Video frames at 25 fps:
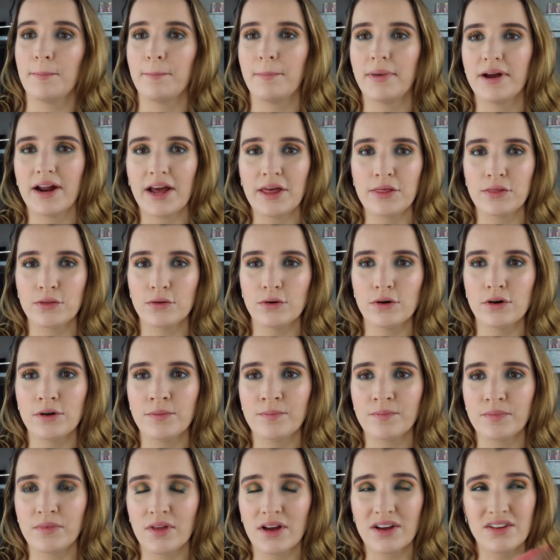but I
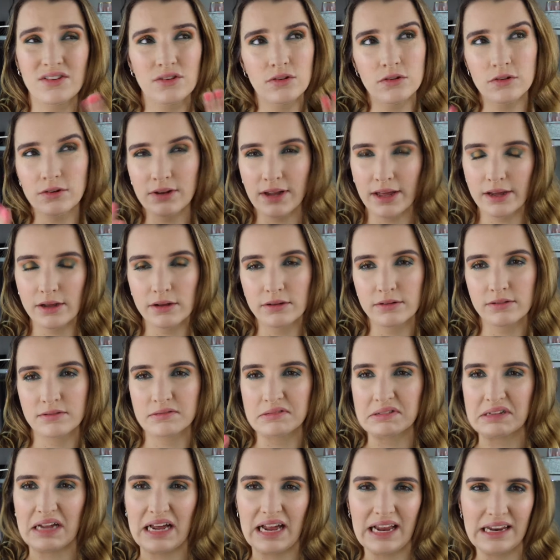saw it like
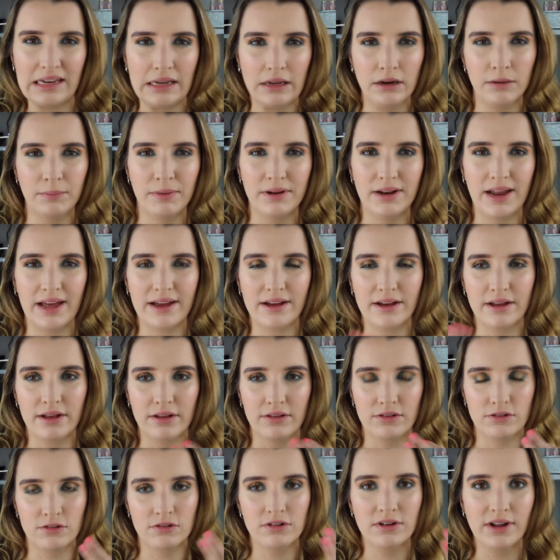a little bit, like I
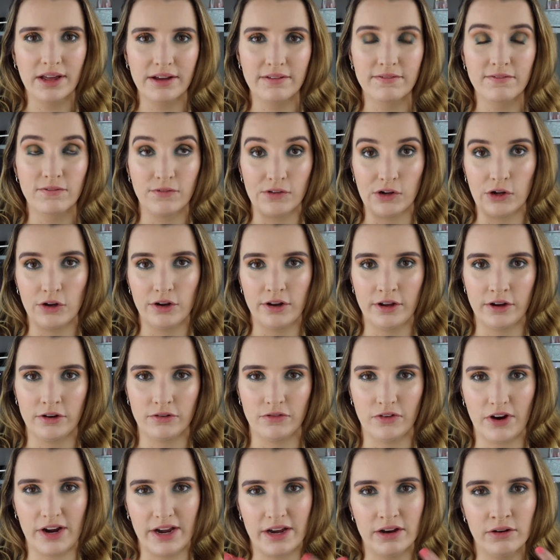saw it like floating
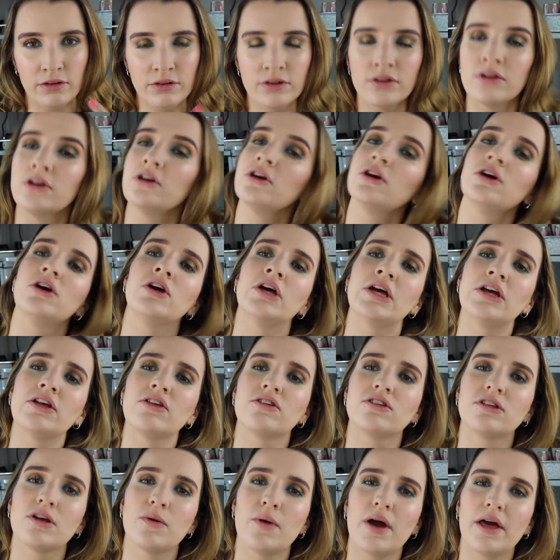around,
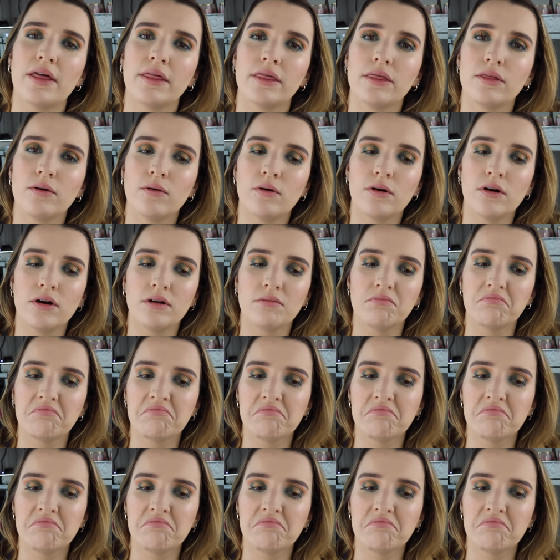so I thought,